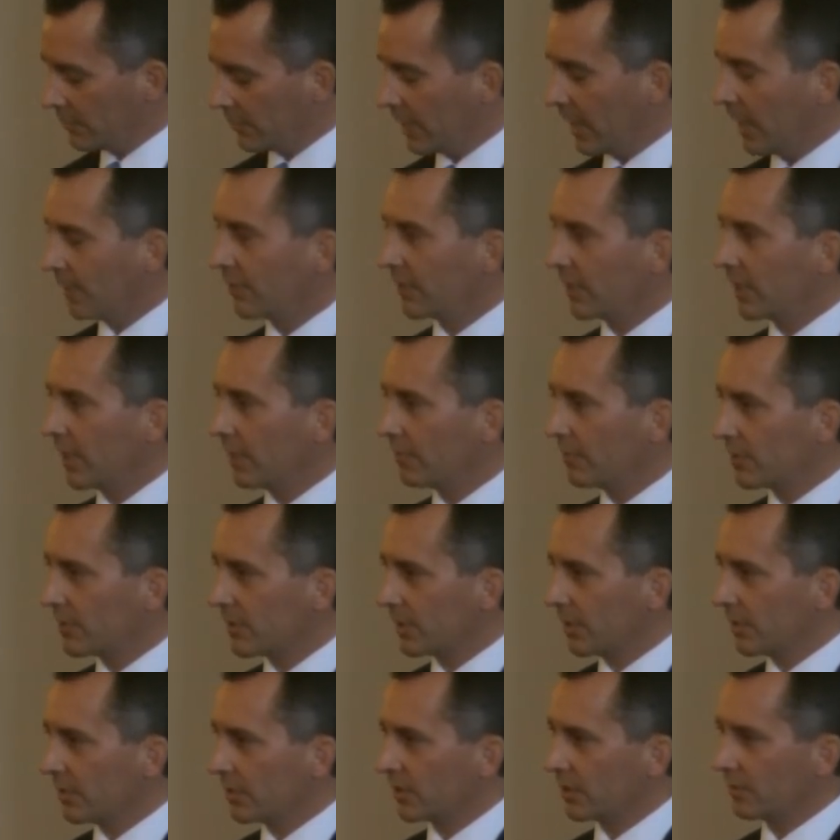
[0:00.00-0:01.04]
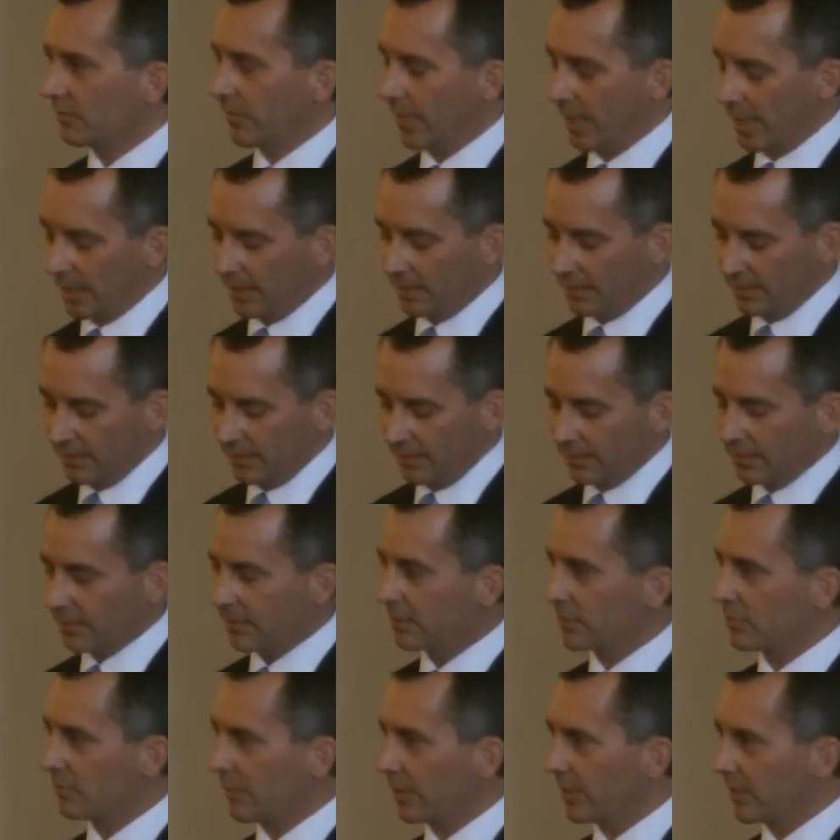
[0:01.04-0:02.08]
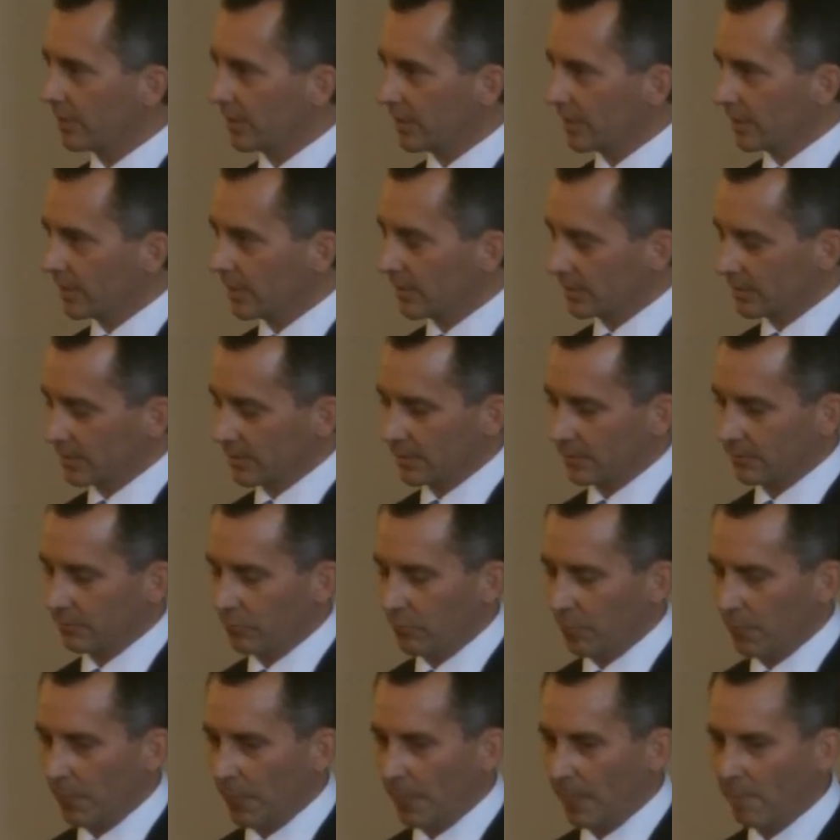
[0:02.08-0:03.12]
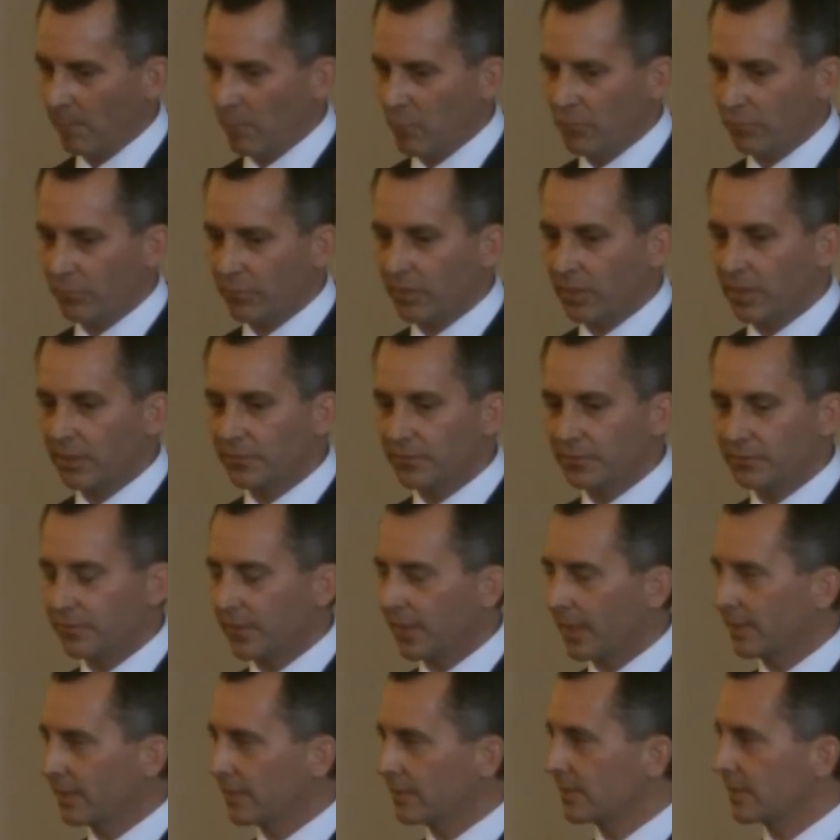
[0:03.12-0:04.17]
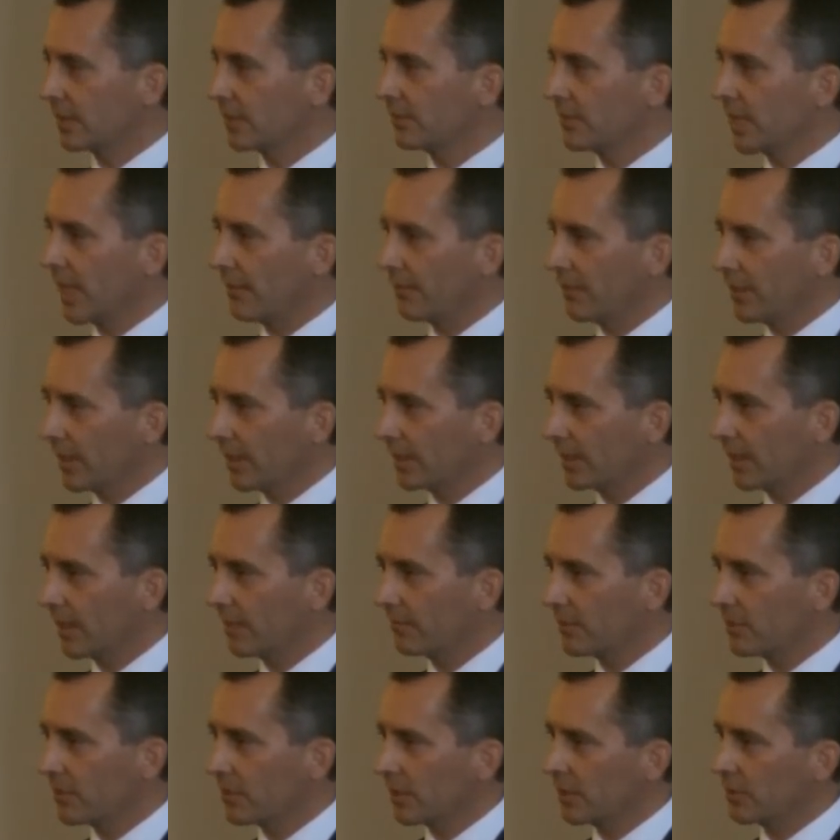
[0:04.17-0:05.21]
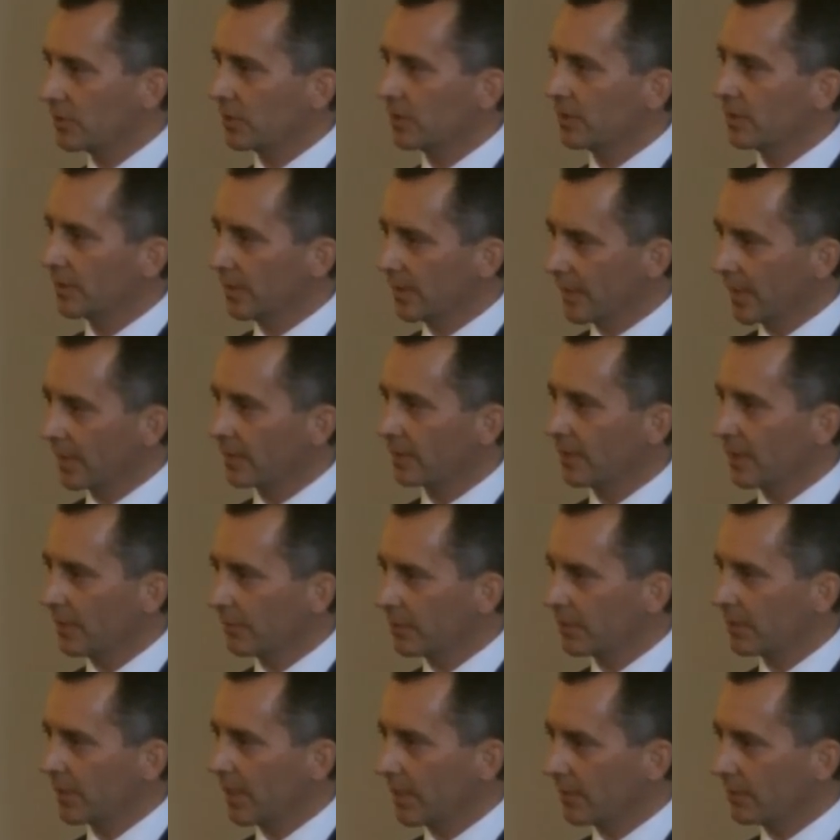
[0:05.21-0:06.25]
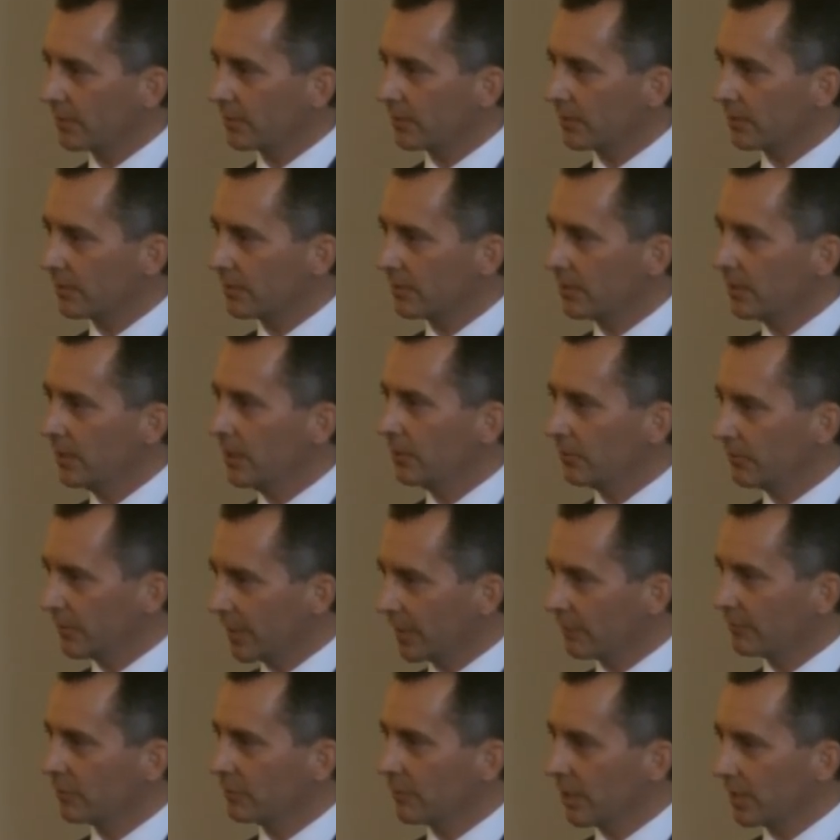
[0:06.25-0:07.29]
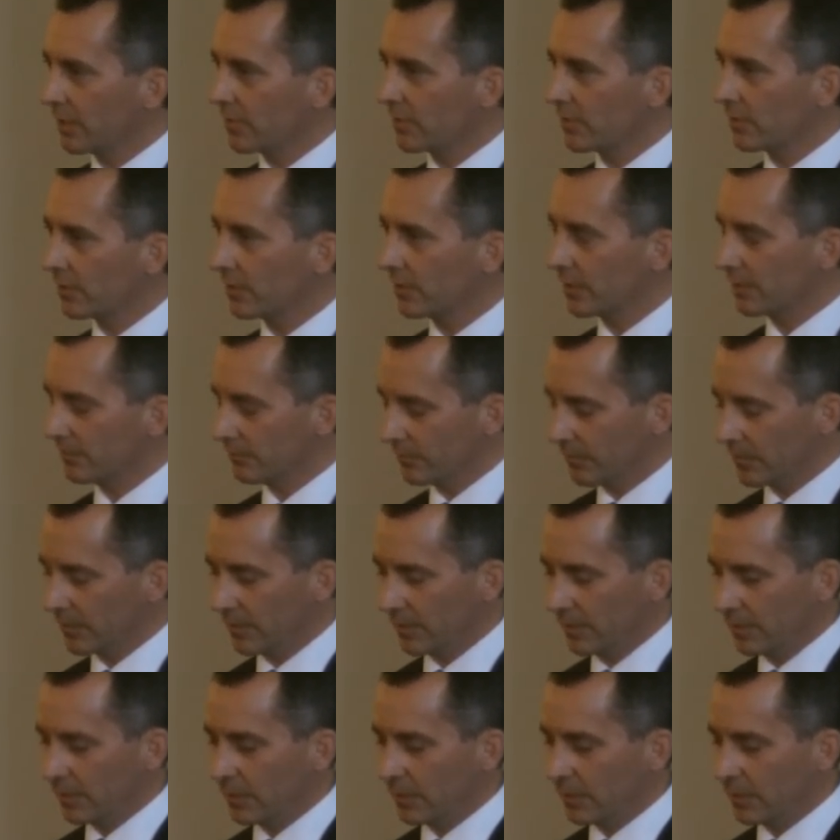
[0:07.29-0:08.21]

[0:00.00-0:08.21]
As we have a conversation about the disparity in income, we often find ourselves having that conversation during economic downturns when everybody's hurting.